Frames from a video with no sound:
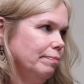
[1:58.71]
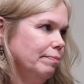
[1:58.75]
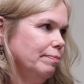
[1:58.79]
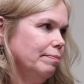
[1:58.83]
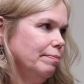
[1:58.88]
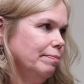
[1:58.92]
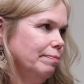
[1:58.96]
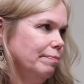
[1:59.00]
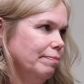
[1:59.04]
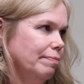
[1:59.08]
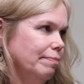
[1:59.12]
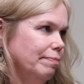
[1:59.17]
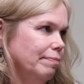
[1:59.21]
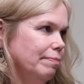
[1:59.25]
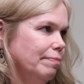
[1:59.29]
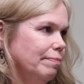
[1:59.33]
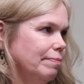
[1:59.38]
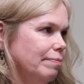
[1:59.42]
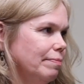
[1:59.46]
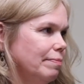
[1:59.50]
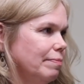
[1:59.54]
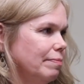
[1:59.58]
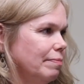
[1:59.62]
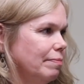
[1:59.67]

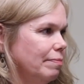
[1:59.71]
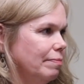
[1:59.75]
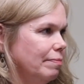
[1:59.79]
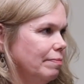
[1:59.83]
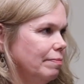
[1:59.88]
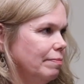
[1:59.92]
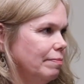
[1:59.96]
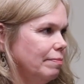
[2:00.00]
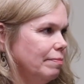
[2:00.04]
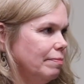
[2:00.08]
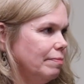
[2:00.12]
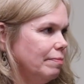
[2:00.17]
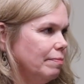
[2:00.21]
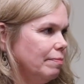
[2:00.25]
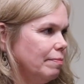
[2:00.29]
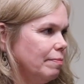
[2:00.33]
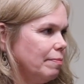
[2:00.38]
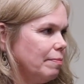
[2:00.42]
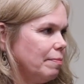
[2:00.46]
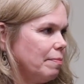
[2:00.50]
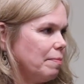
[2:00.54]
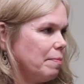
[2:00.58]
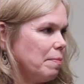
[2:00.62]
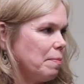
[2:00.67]

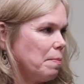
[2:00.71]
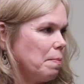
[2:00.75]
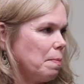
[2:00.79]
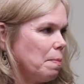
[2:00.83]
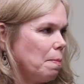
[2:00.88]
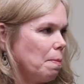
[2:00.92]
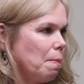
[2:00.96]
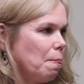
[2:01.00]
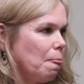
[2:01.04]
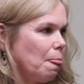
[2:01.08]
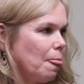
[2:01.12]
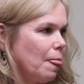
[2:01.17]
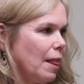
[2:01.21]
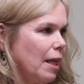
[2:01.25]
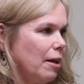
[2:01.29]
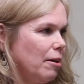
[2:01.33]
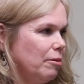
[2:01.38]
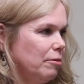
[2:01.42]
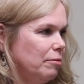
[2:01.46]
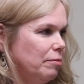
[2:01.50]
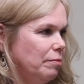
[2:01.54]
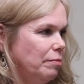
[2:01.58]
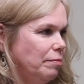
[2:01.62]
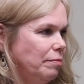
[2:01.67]

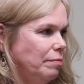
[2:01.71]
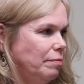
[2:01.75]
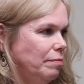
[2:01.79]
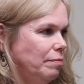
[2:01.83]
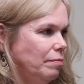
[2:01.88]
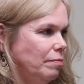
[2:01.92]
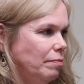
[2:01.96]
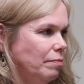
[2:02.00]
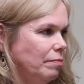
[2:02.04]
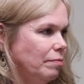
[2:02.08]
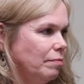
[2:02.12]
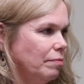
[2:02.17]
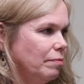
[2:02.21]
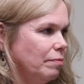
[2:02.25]
No words are spoken by the person on screen.